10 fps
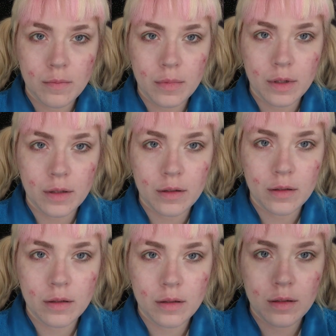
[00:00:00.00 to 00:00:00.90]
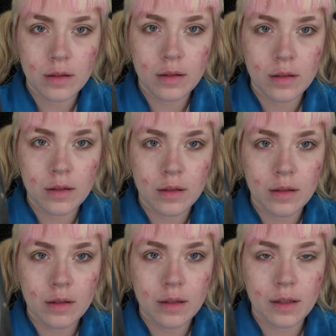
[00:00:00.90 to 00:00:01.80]
but
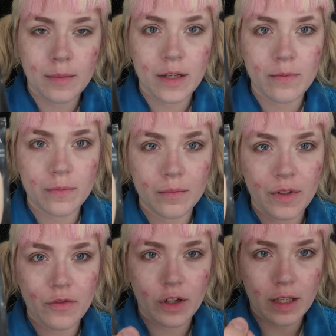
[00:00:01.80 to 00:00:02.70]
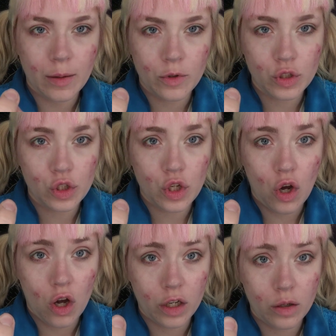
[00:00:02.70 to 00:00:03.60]
my front camera is
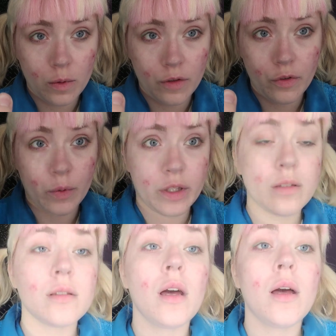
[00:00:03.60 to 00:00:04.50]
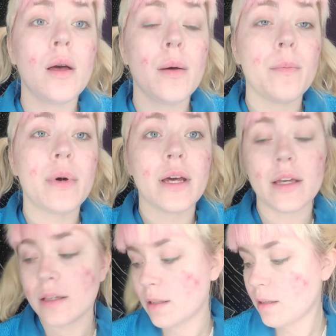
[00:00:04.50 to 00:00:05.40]
not going to want to focus.
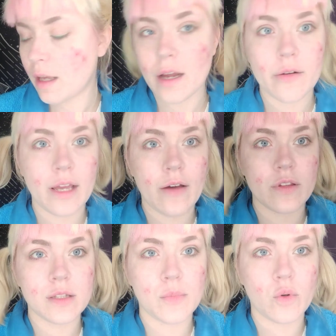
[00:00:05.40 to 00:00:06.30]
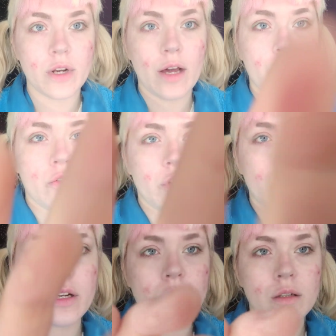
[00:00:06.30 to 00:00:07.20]
But I already have this poured out over
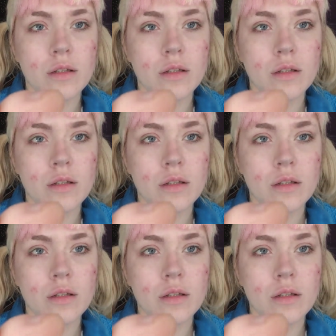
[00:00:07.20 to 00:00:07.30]
here,